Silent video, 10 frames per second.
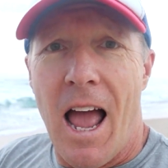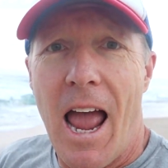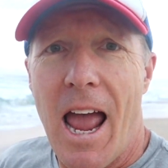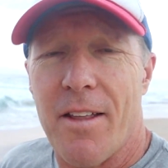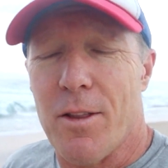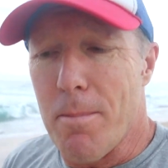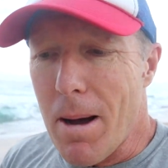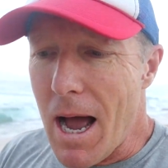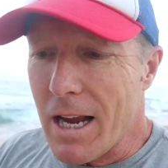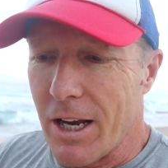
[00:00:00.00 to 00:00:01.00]
and the
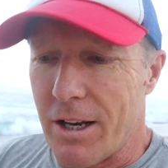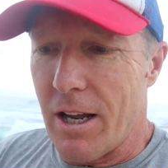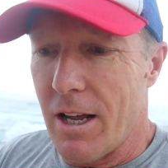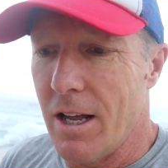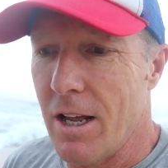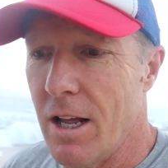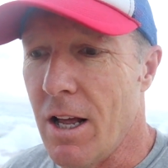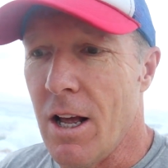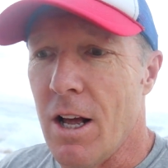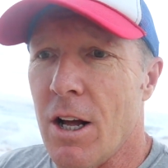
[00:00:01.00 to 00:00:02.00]
market
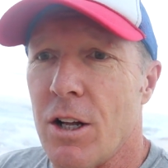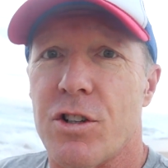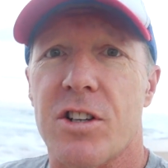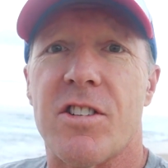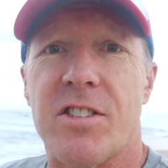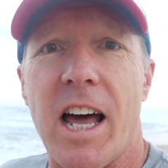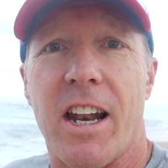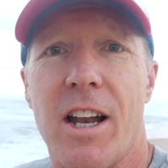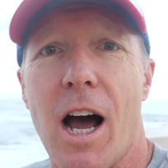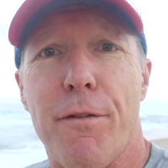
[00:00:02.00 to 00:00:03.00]
just has had
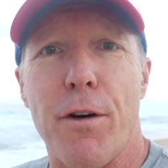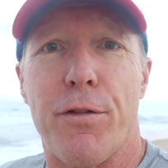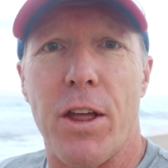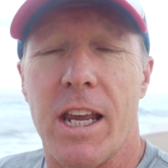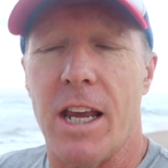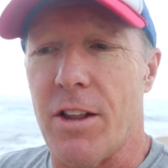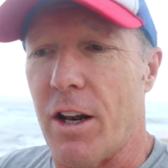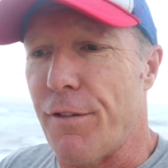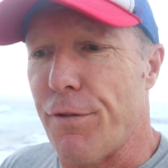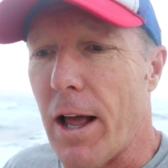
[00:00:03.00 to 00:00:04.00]
enough of thinking
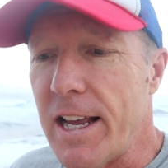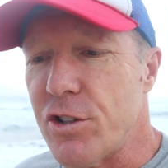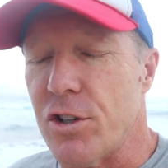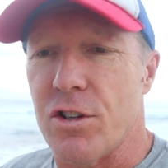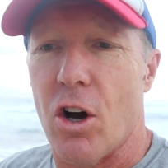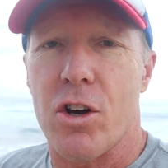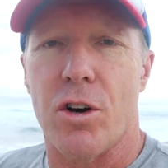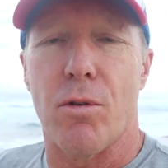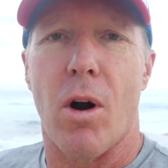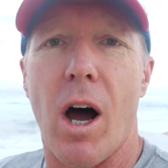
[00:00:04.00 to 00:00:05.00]
that inflation is not
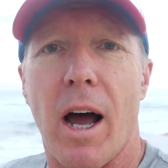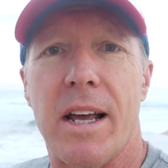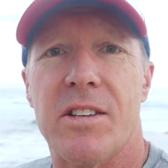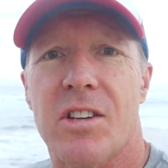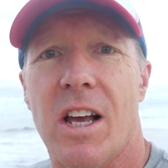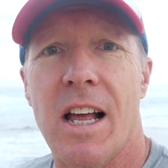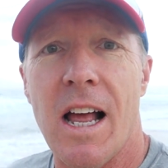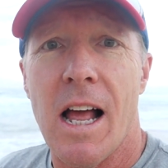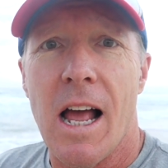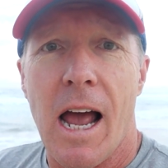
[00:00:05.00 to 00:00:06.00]
going to rise,
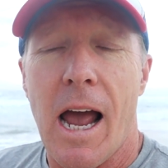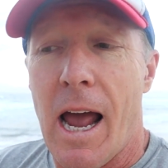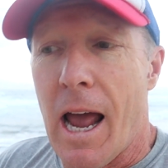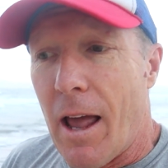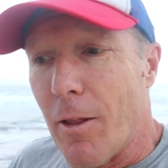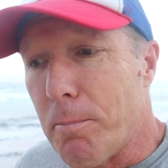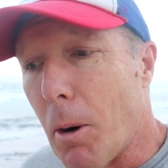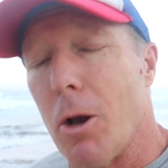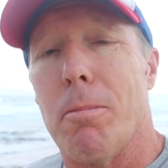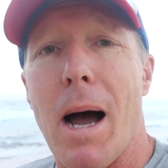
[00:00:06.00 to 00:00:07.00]
and the
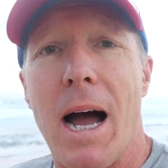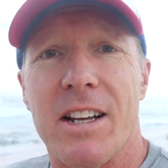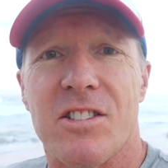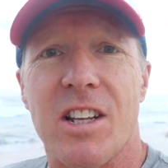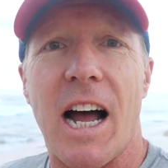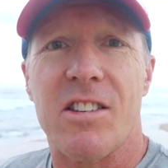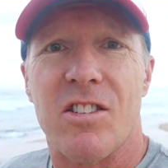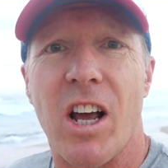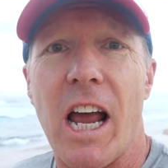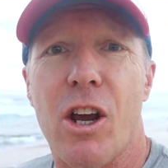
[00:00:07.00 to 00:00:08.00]
bond market starts
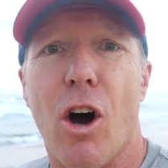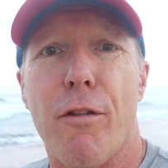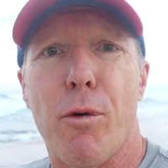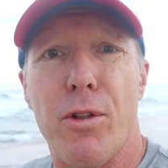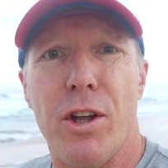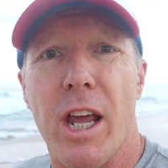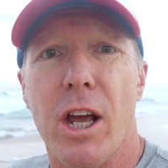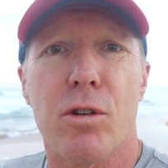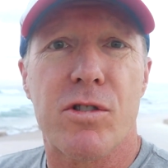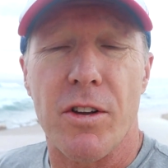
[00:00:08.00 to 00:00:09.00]
to take off with
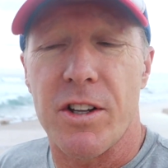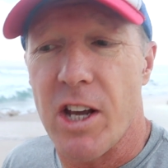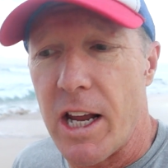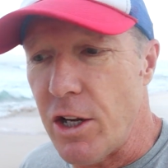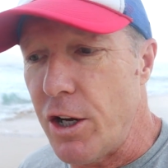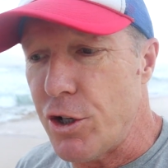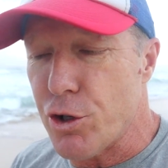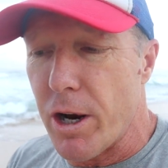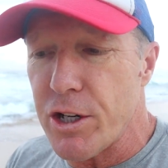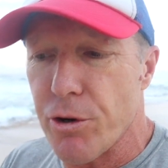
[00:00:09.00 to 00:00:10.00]
yields on the 10-year
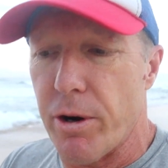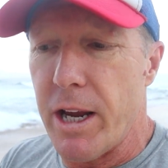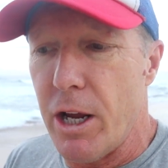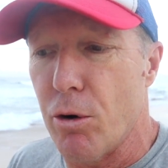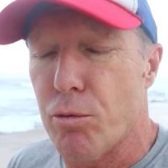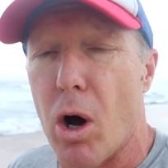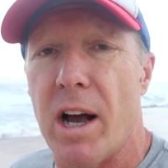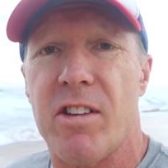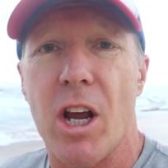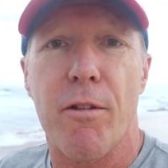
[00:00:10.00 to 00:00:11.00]
Treasury yield
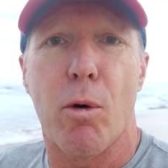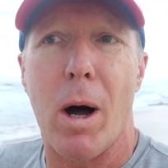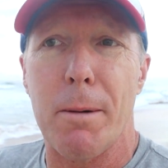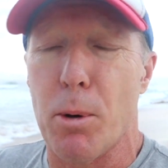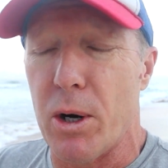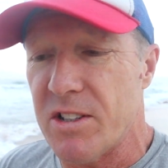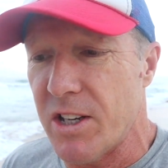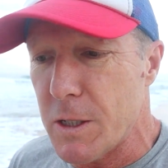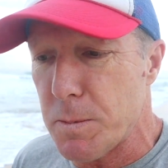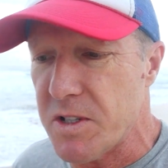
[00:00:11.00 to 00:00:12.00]
rising over
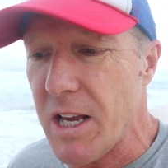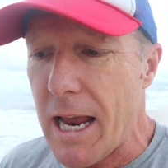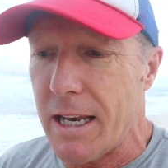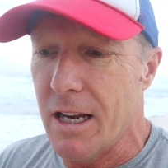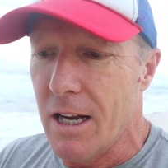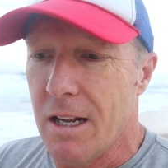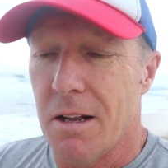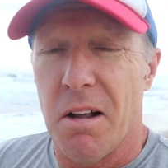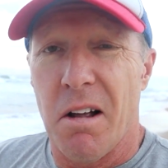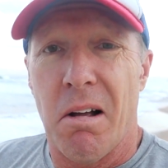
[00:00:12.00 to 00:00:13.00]

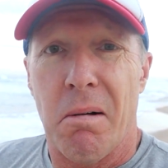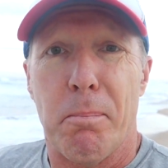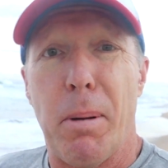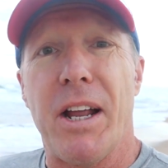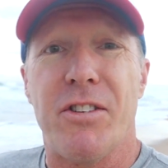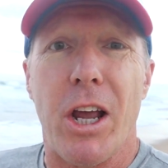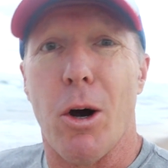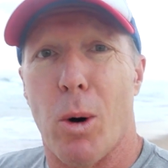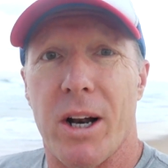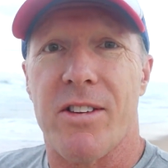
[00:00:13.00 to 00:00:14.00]
1.6%. Big
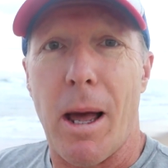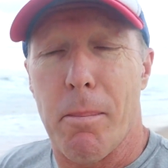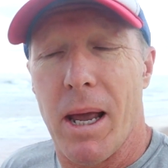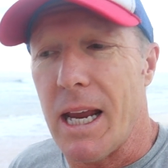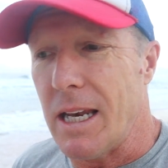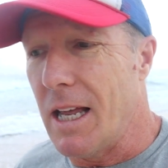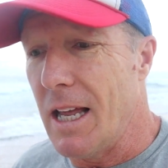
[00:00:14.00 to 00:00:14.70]
deal. What does that mean?